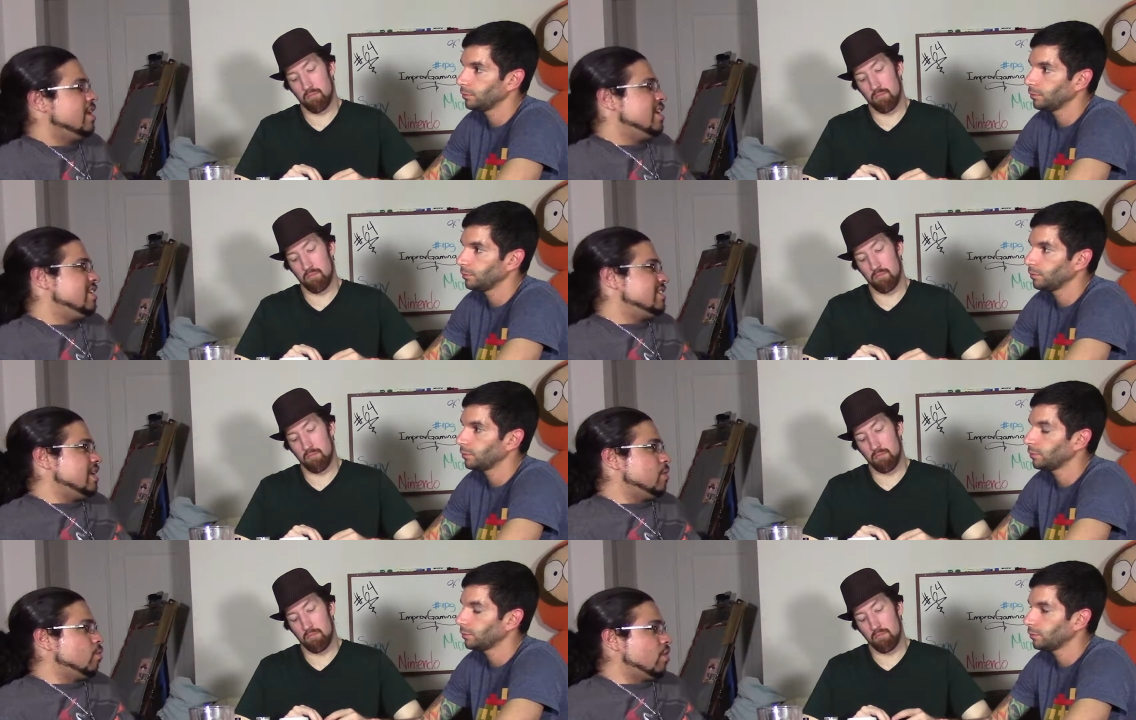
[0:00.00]

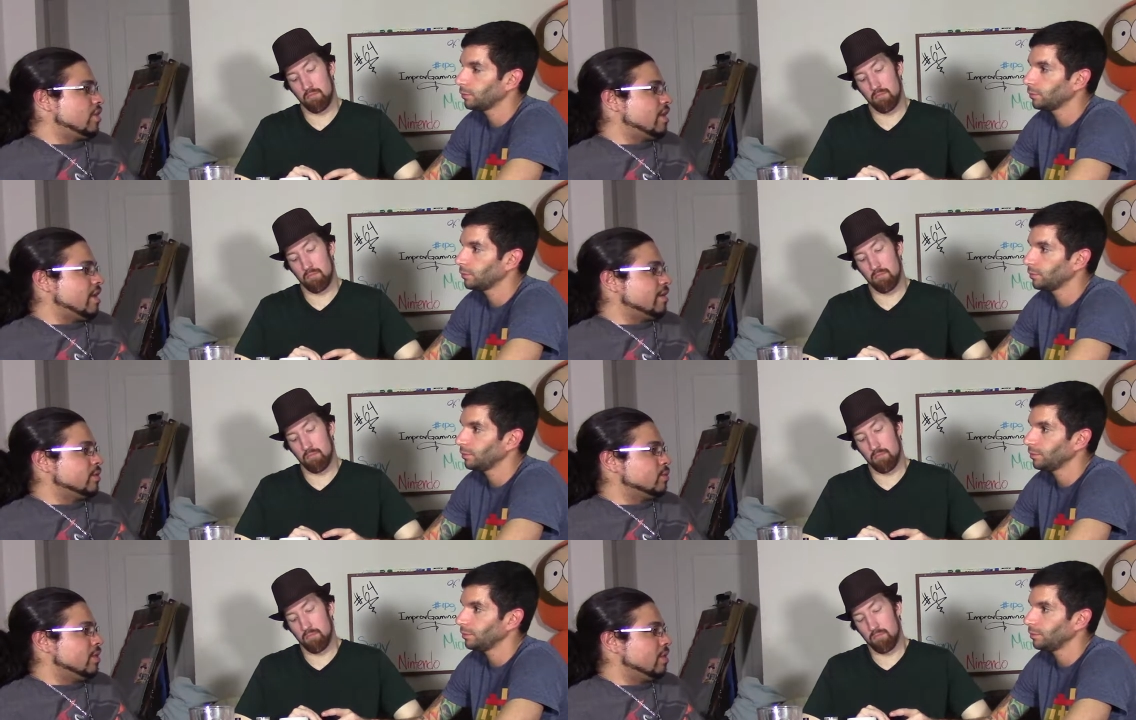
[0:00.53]
Speaker 1: Didn't work out
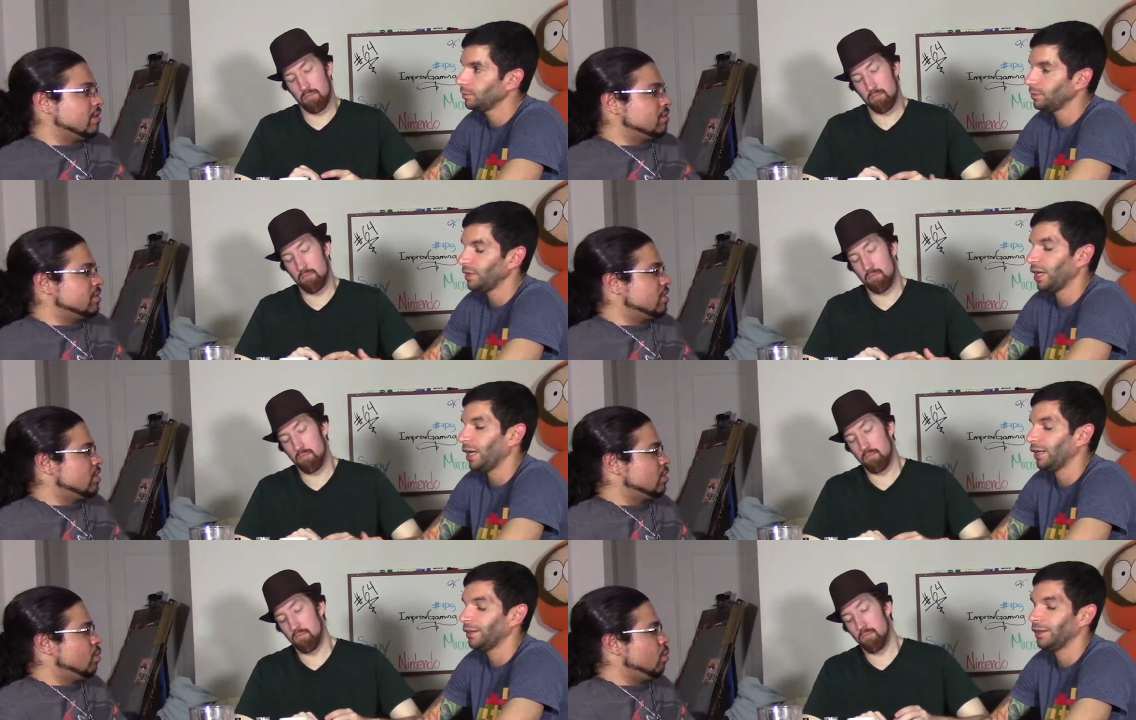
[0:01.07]
as well. It was
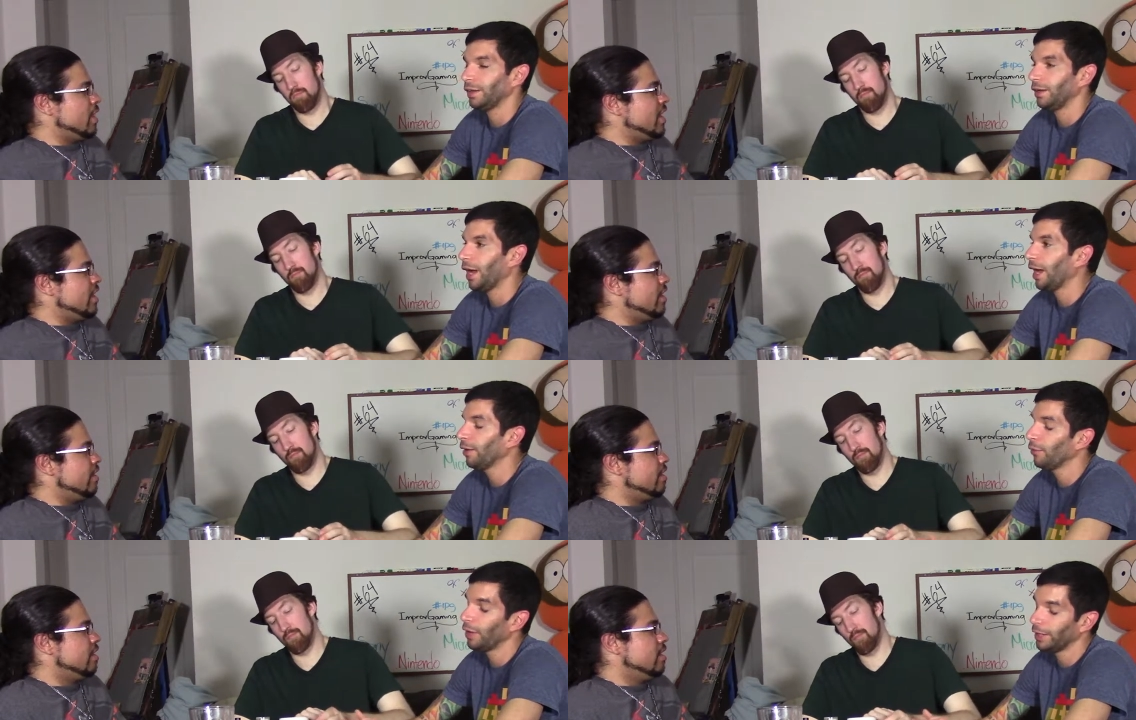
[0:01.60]
yeah, a little weird. I
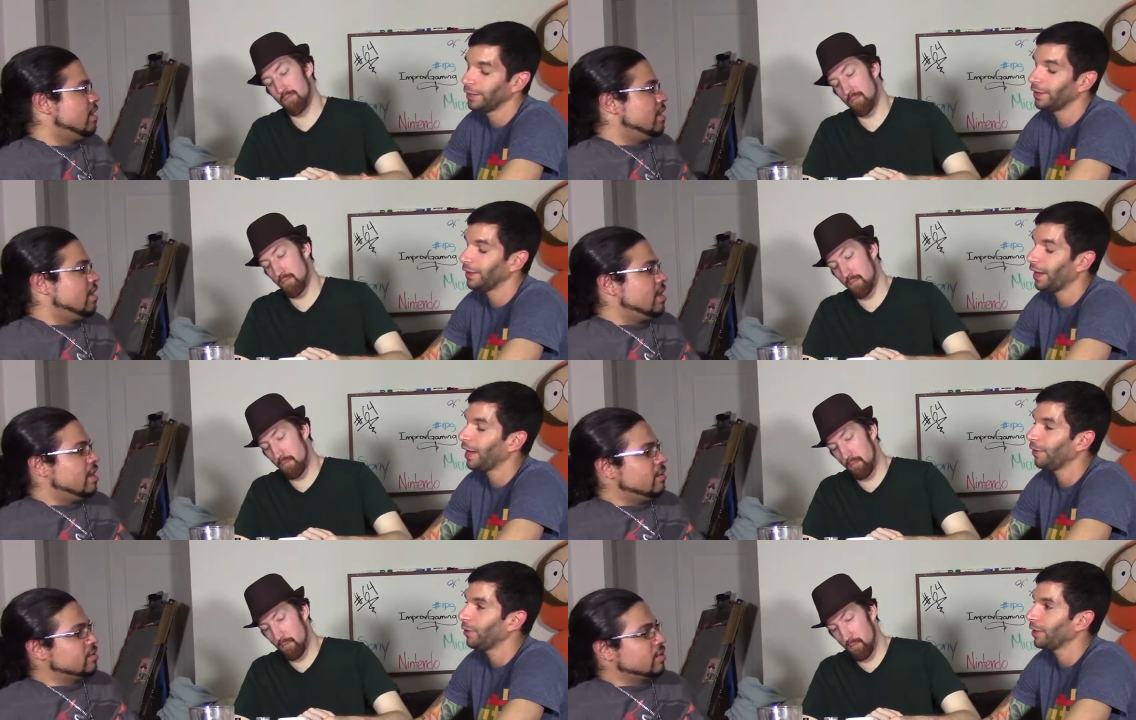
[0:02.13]
liked it.
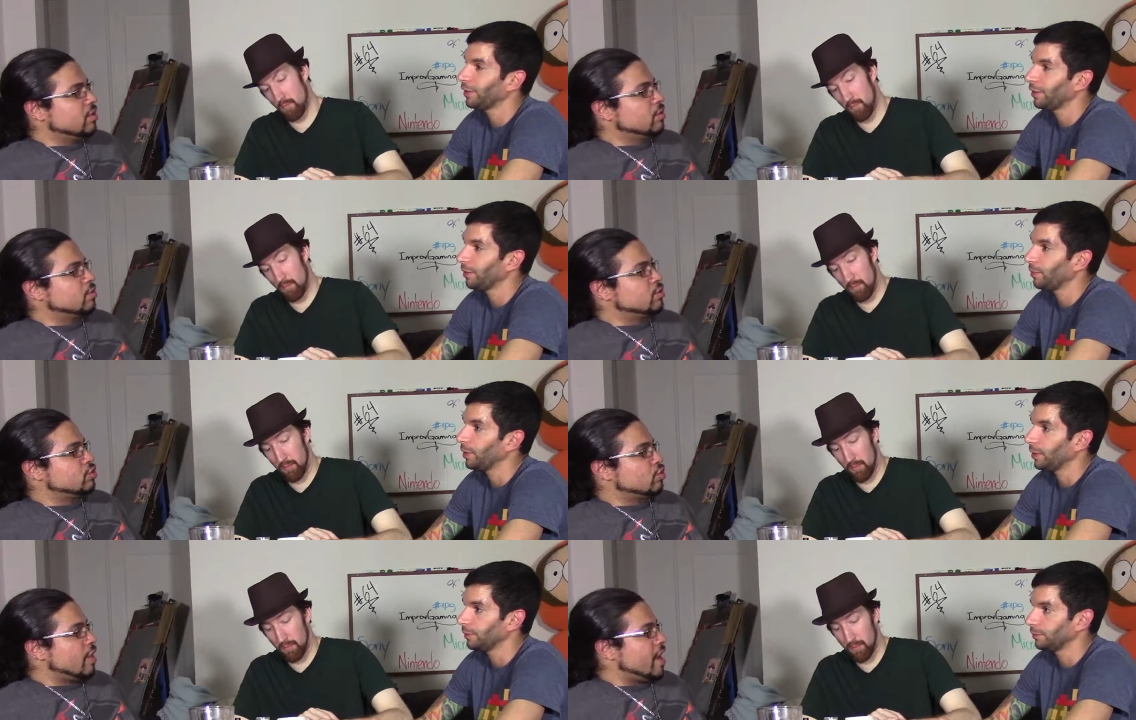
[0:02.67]
I it was a little it,
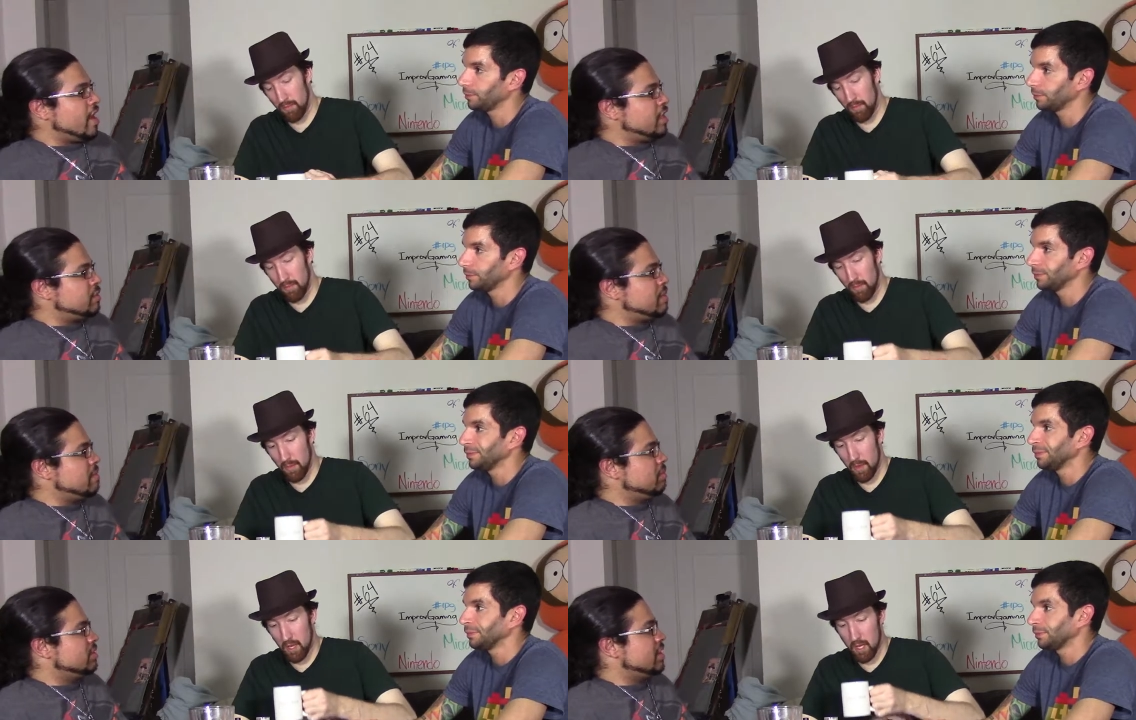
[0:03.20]
strange.
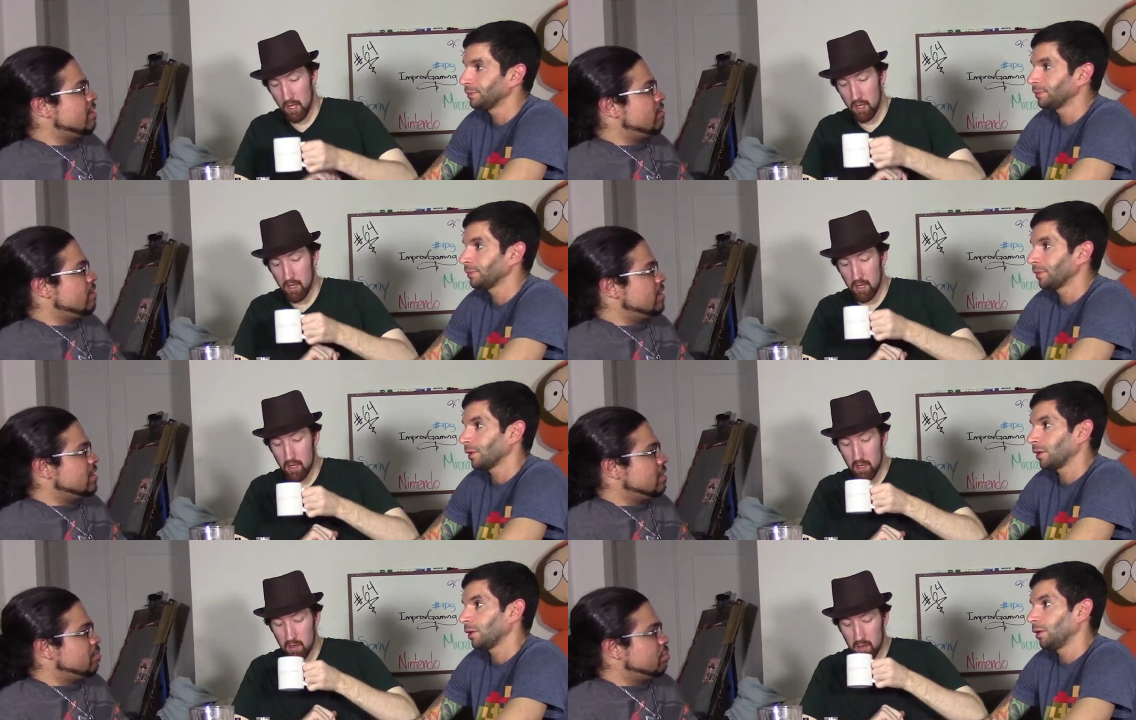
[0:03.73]
People didn't
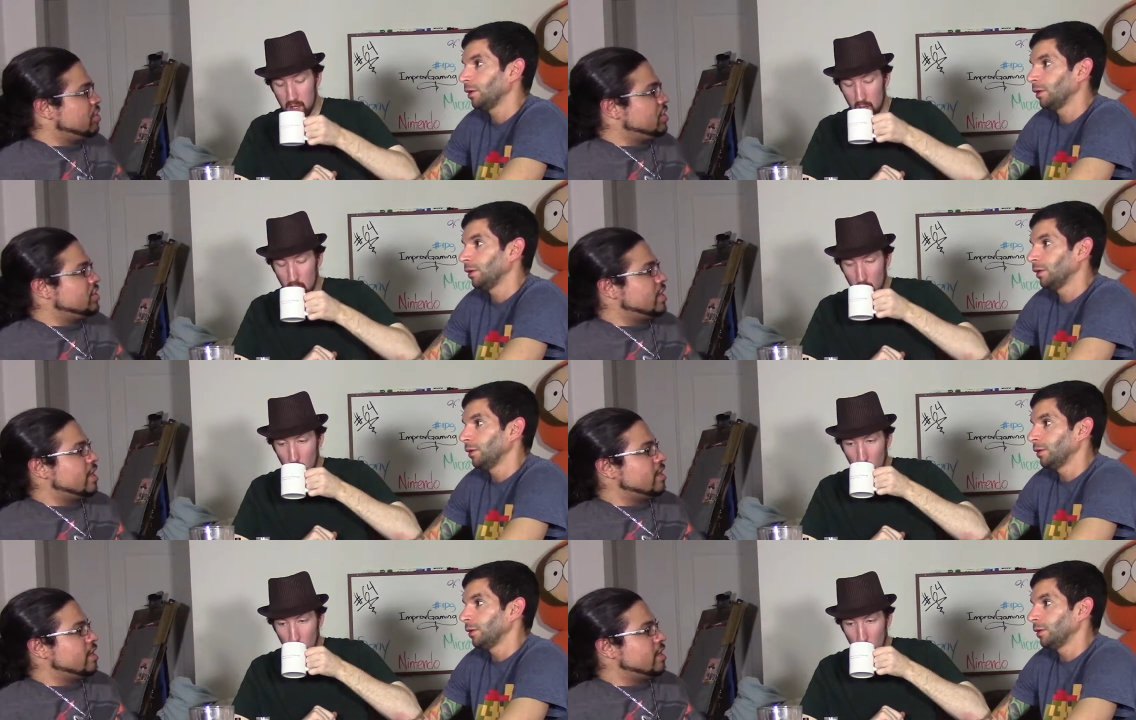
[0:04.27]
really appreciate it